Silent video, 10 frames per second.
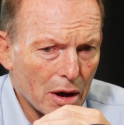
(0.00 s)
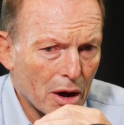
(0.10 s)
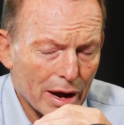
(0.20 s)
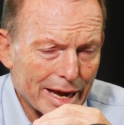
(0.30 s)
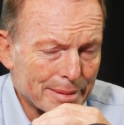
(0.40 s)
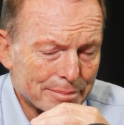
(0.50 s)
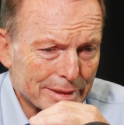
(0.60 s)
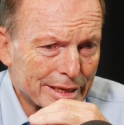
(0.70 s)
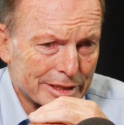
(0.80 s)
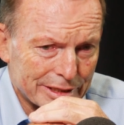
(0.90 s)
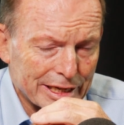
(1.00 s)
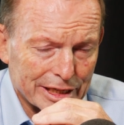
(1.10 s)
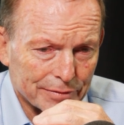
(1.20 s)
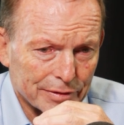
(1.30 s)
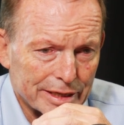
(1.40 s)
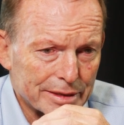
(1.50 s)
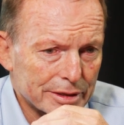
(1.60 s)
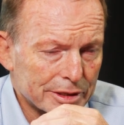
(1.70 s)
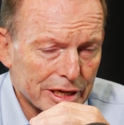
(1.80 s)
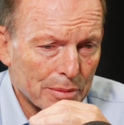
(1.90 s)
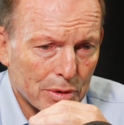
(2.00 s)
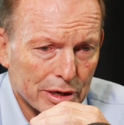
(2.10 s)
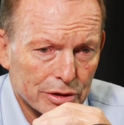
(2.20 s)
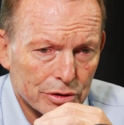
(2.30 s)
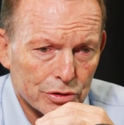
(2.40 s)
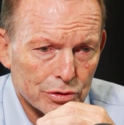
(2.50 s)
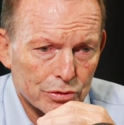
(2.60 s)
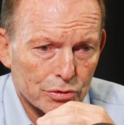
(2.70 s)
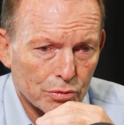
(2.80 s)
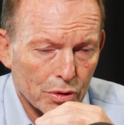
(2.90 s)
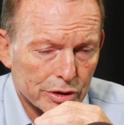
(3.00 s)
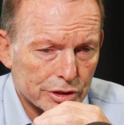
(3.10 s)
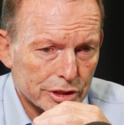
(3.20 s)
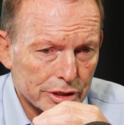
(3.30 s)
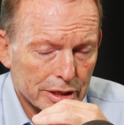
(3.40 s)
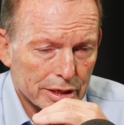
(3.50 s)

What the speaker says: I am instinctively someone who wants